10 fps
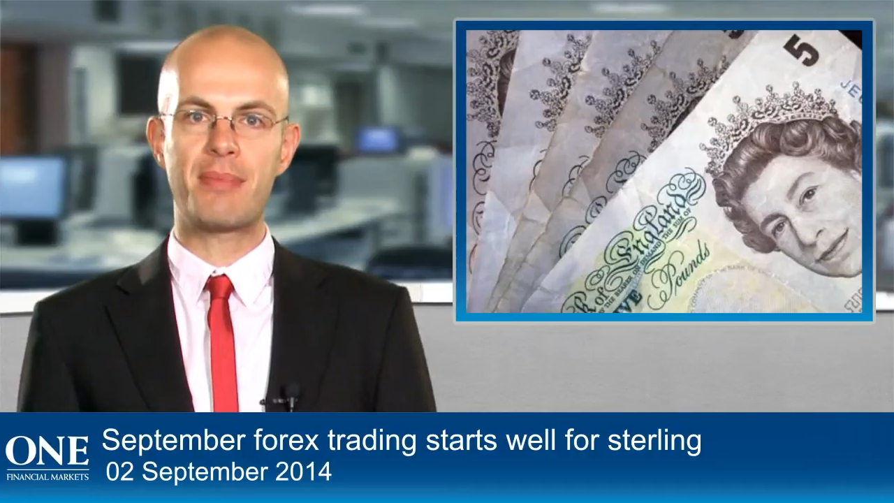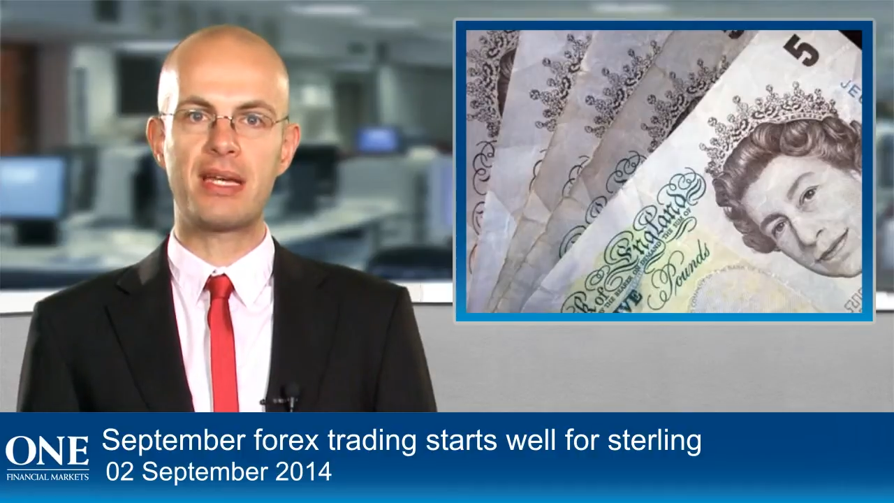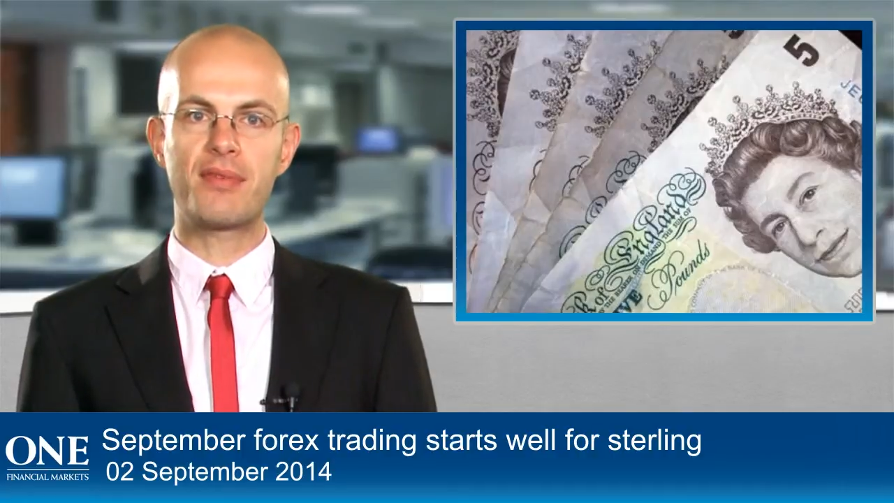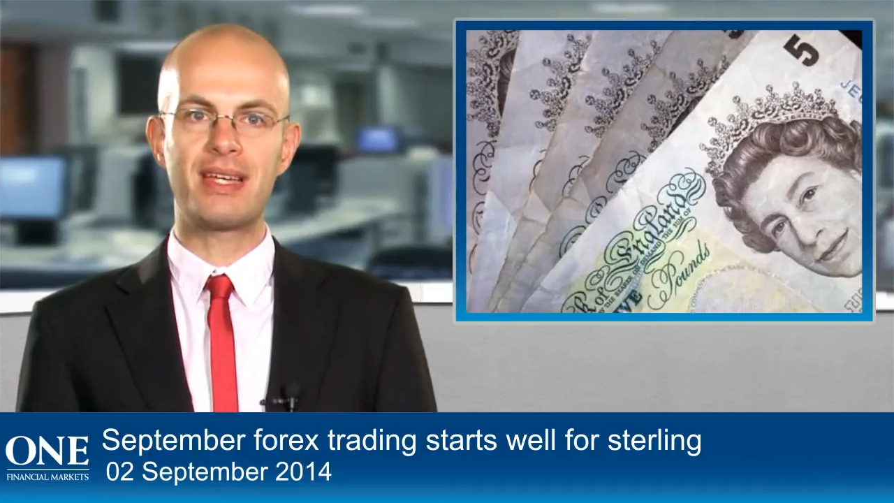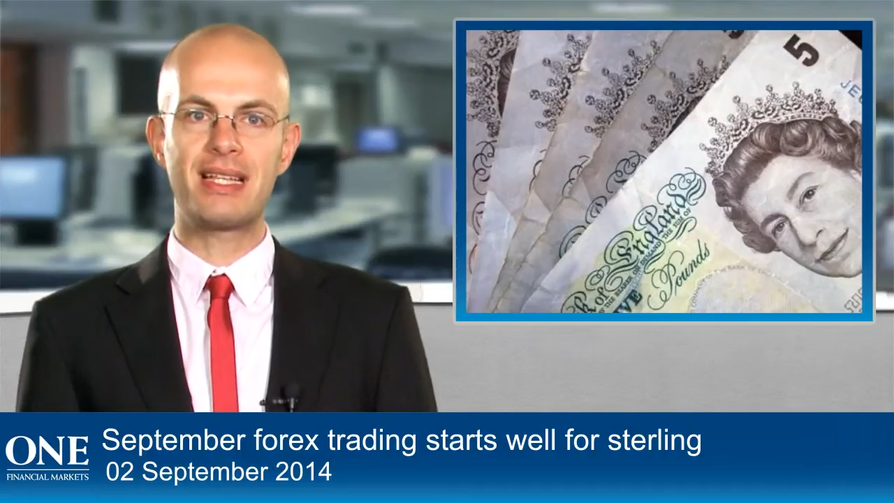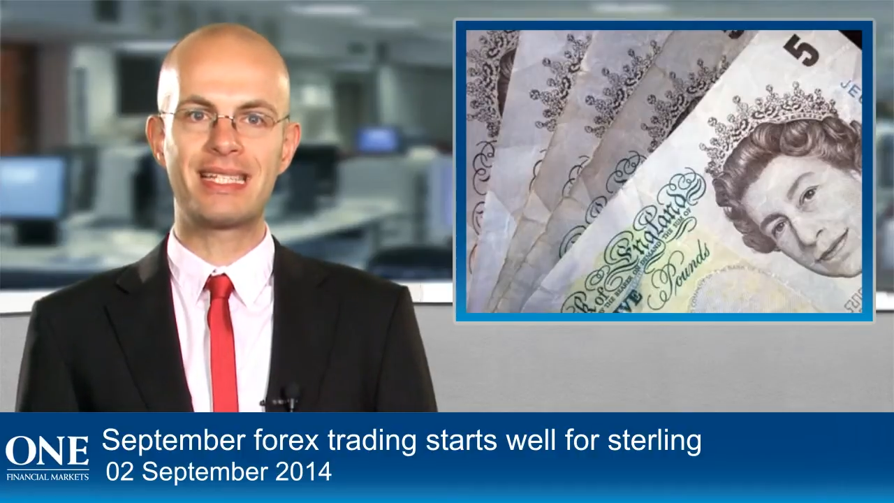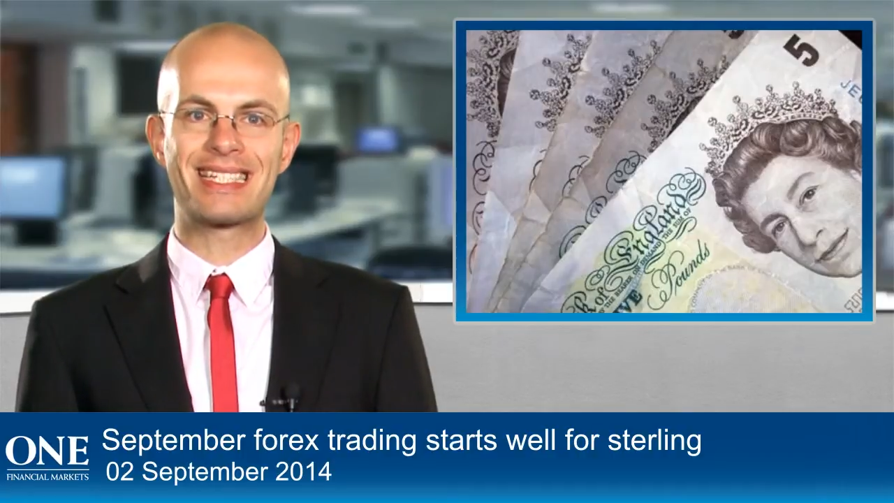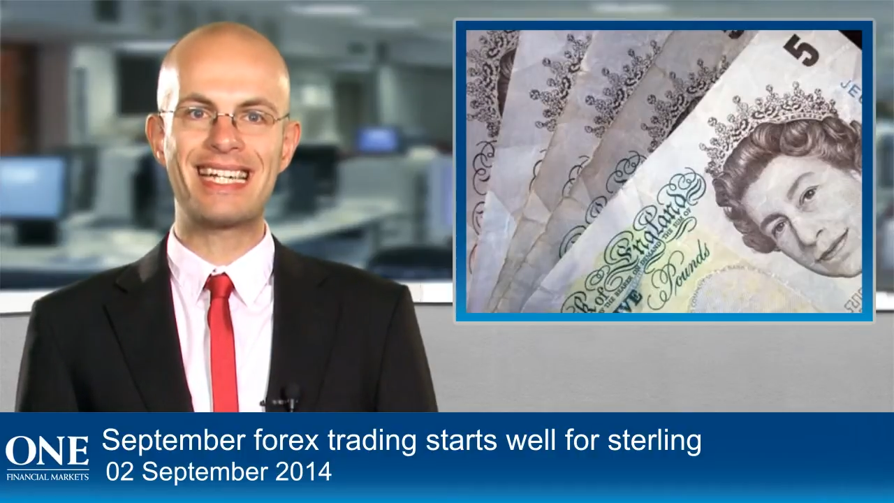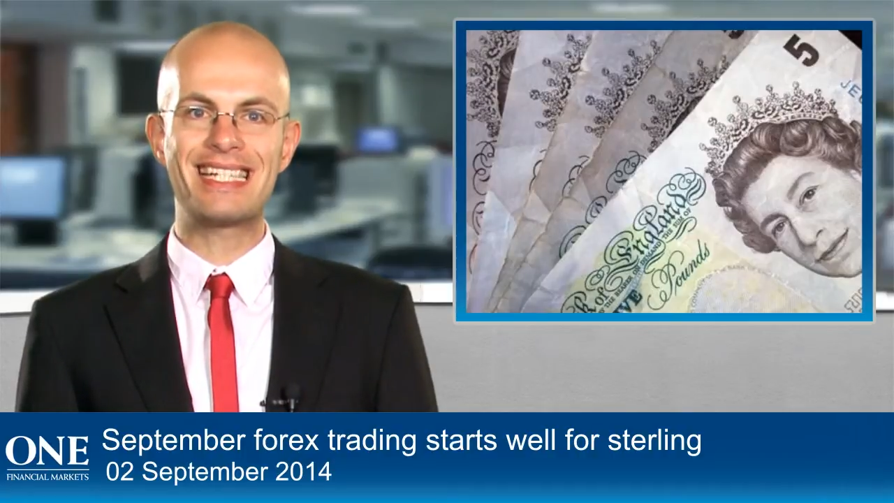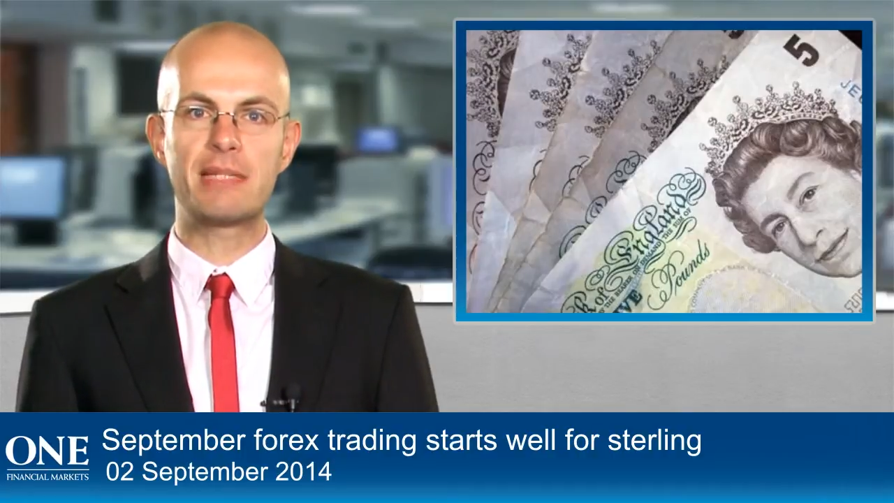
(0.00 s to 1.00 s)
Bank of England's
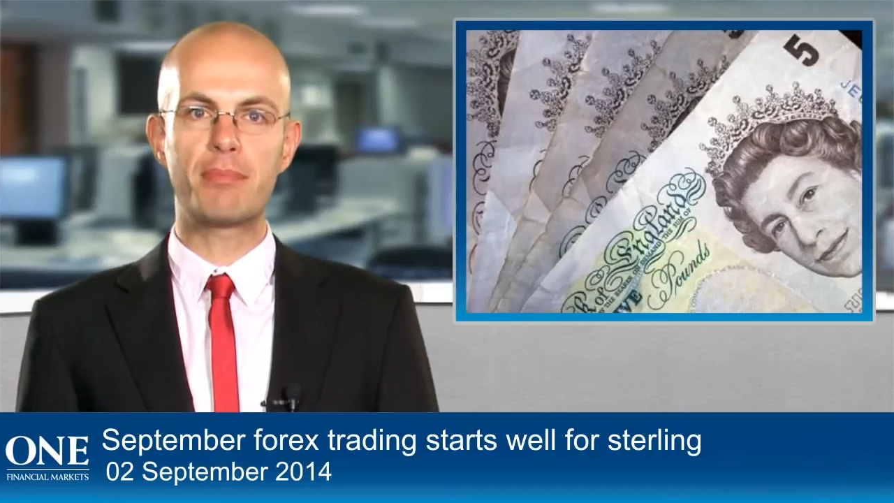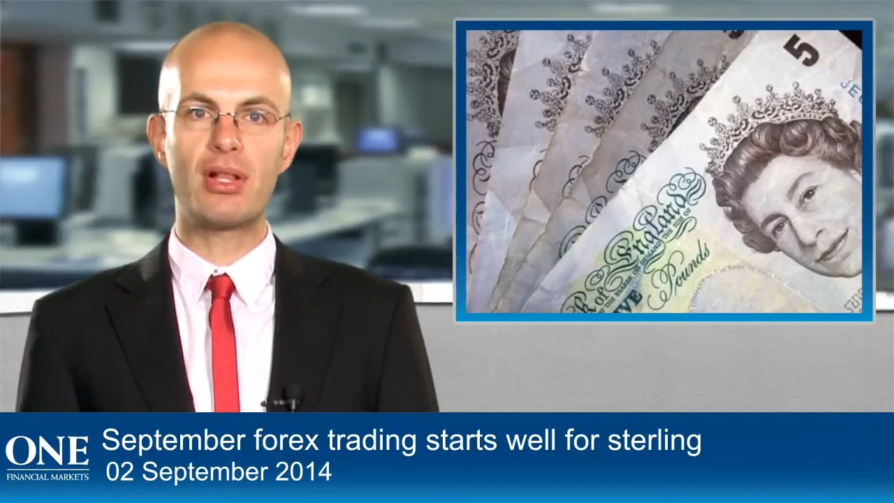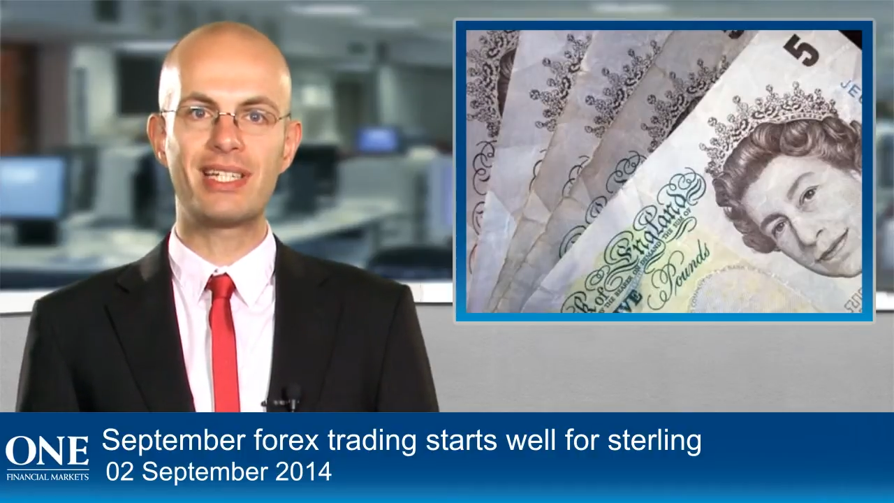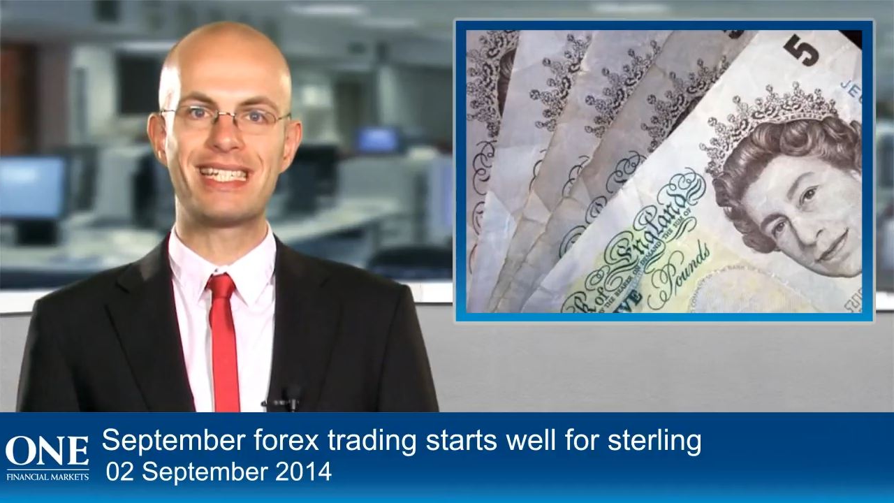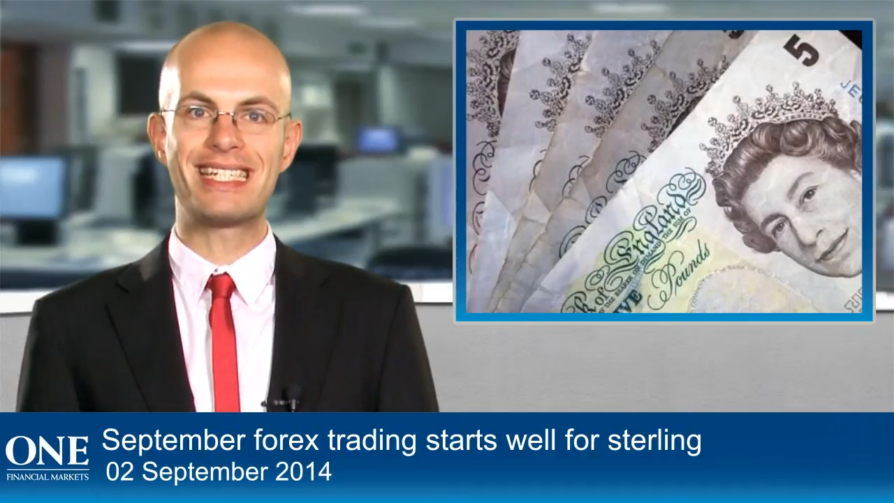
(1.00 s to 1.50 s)
latest policy